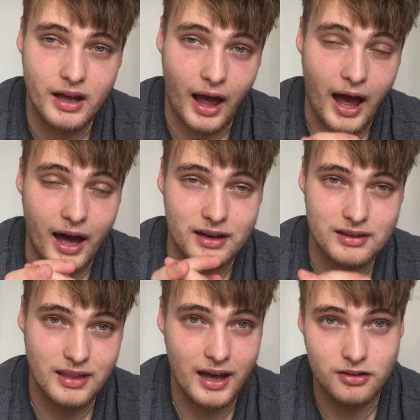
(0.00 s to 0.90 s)
And
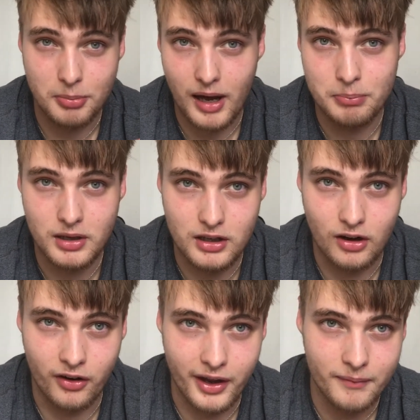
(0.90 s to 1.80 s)
that is my opinion
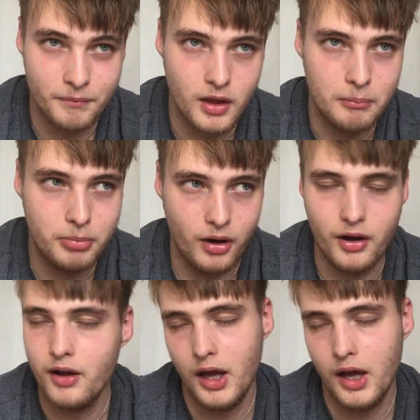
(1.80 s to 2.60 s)
on it. But